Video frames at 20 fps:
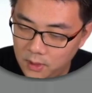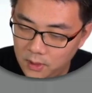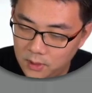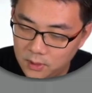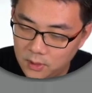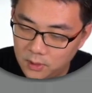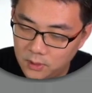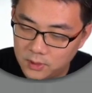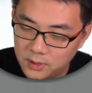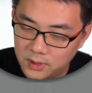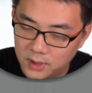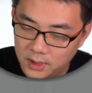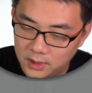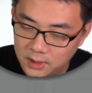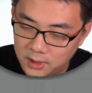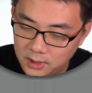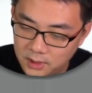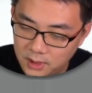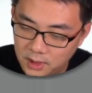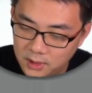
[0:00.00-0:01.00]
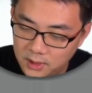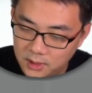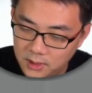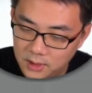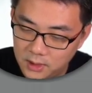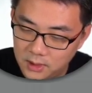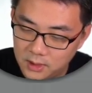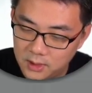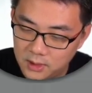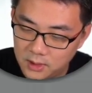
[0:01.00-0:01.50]
So it looks nicer. There's
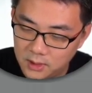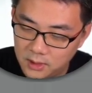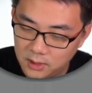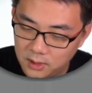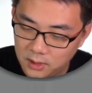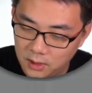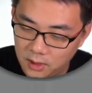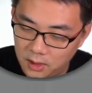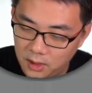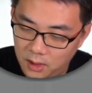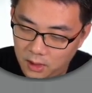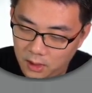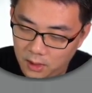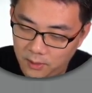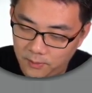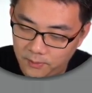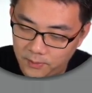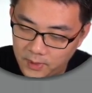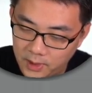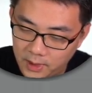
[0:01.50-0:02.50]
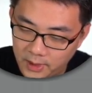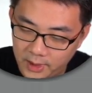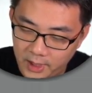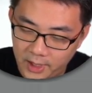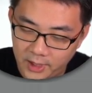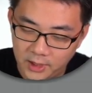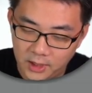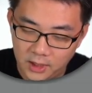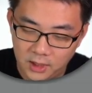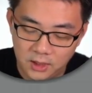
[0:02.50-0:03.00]
this
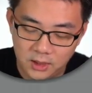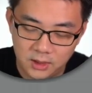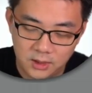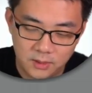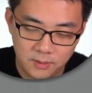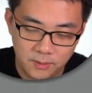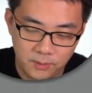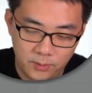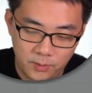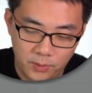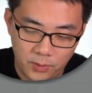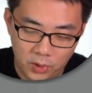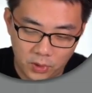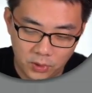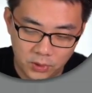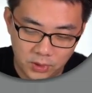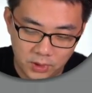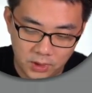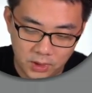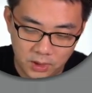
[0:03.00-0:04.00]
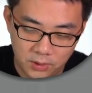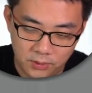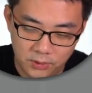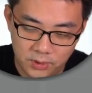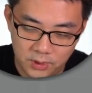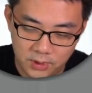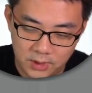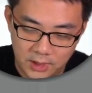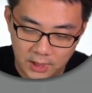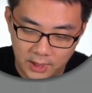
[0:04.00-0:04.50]
line in this portion here,
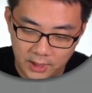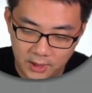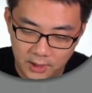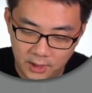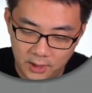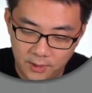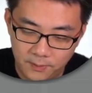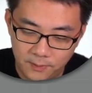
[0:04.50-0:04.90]
which is like